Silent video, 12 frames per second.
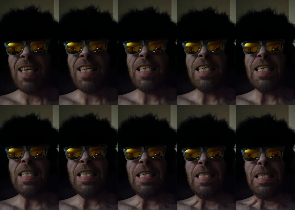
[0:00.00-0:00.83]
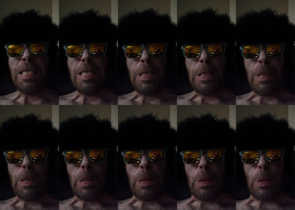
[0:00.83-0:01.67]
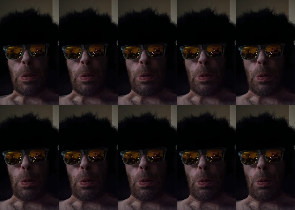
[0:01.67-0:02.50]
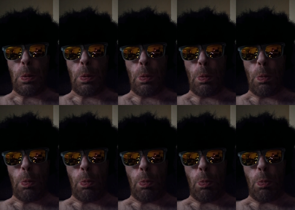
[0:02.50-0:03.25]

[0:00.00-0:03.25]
Nobody speaks.